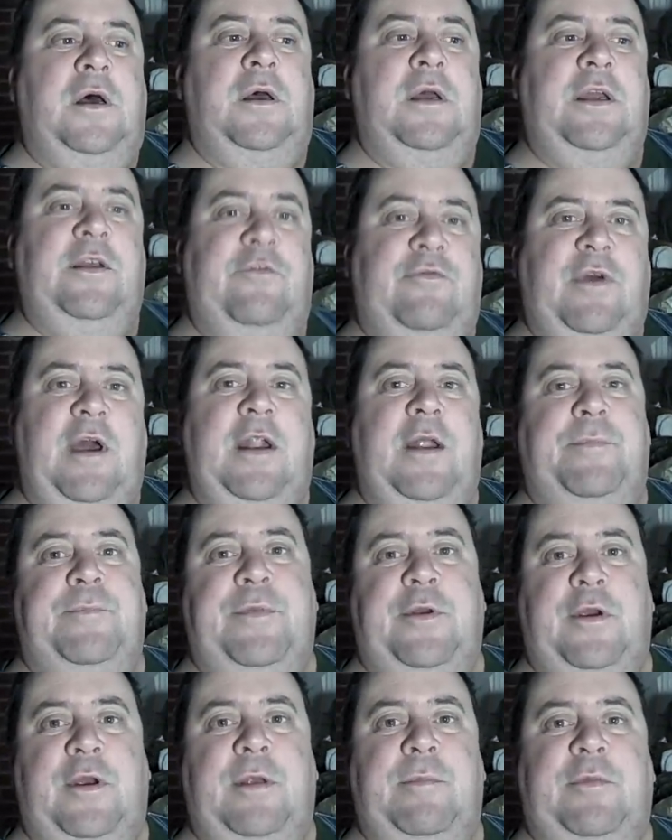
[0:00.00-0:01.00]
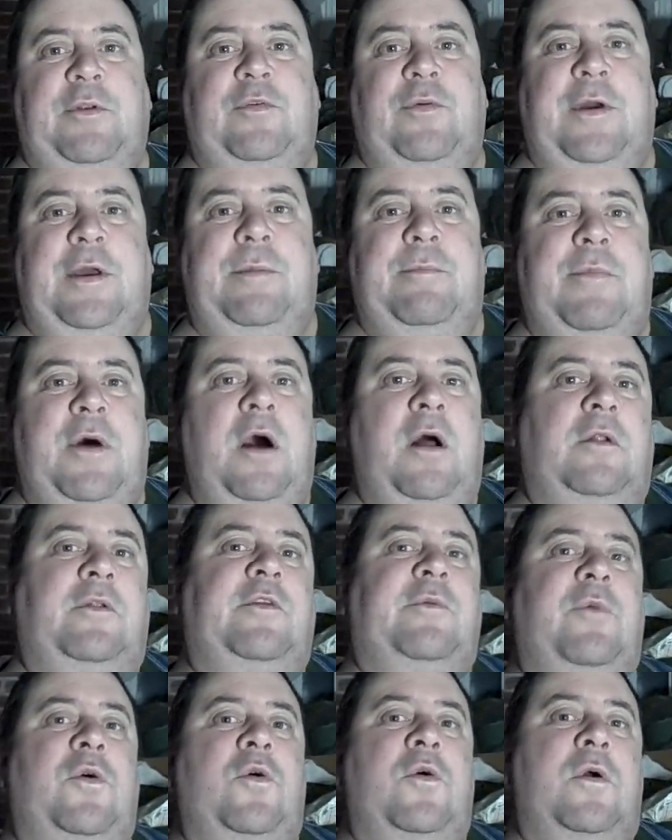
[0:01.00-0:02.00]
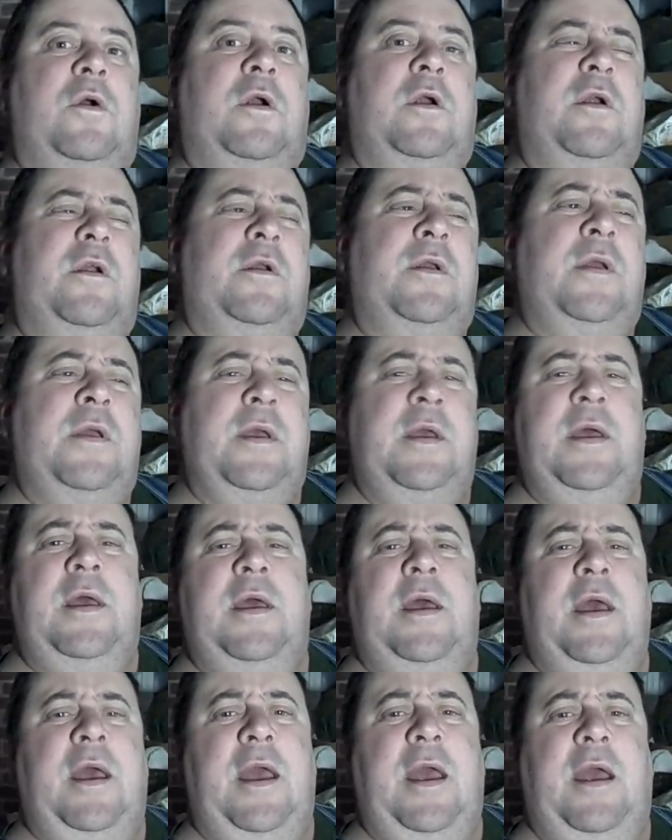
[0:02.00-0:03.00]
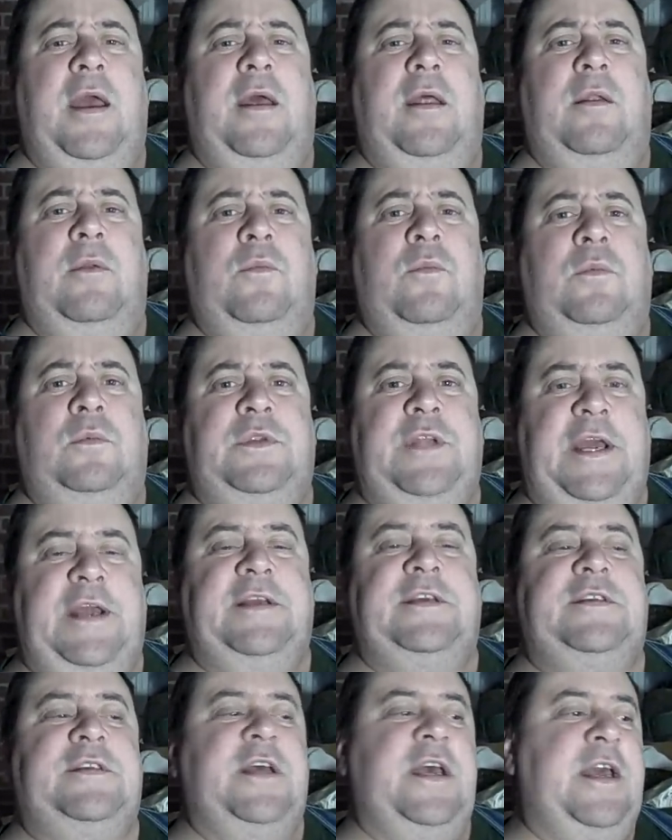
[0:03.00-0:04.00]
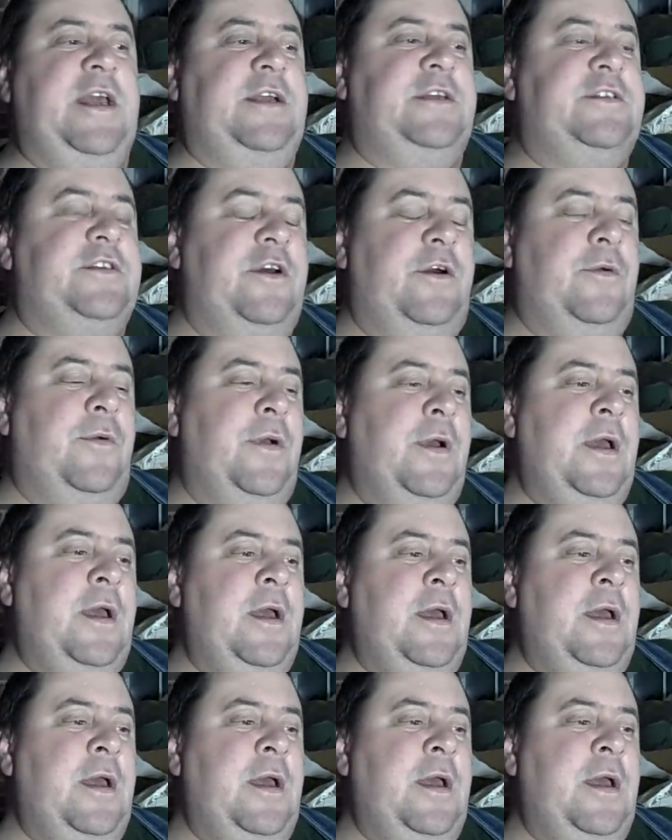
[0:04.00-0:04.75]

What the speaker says: He's right up there in between Baltimore and D.C., so